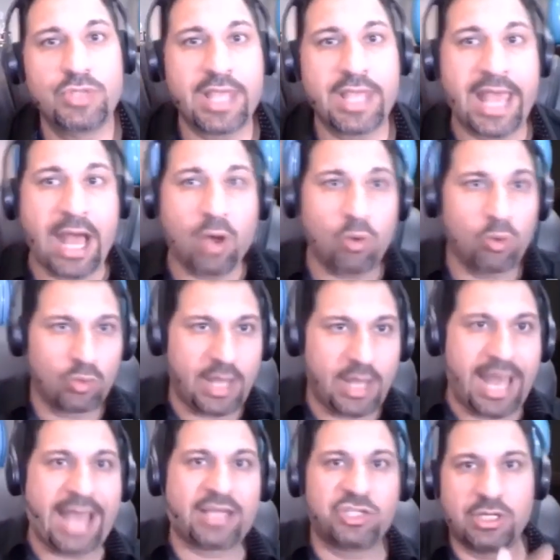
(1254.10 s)
See how
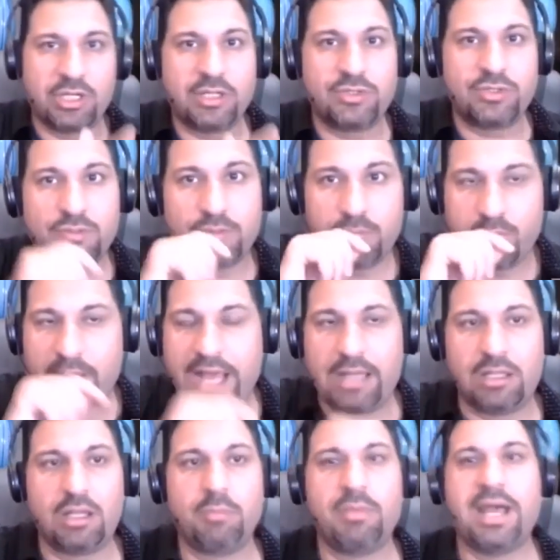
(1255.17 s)
action is
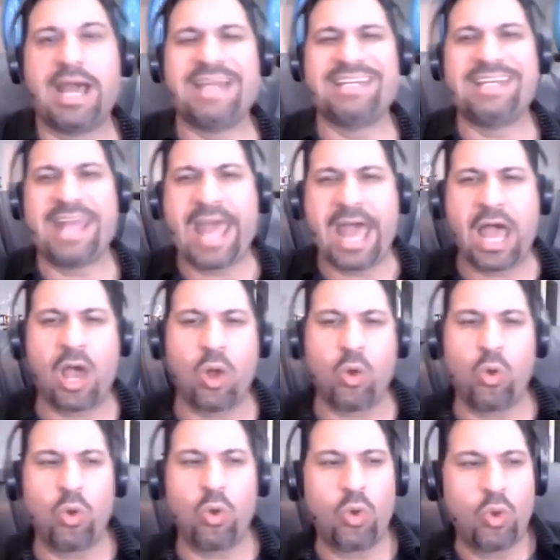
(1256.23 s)
filed up? And
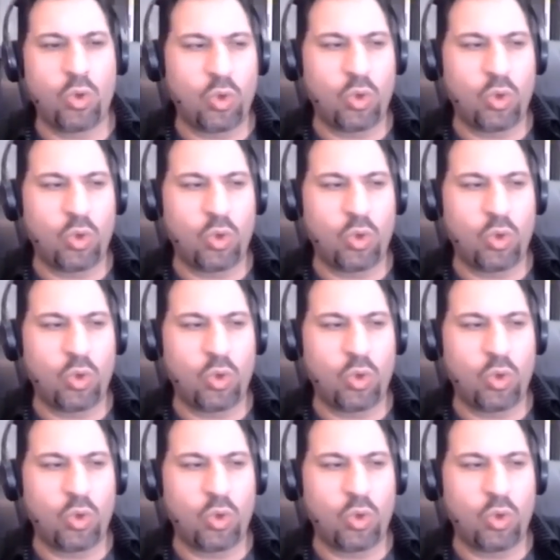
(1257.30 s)
now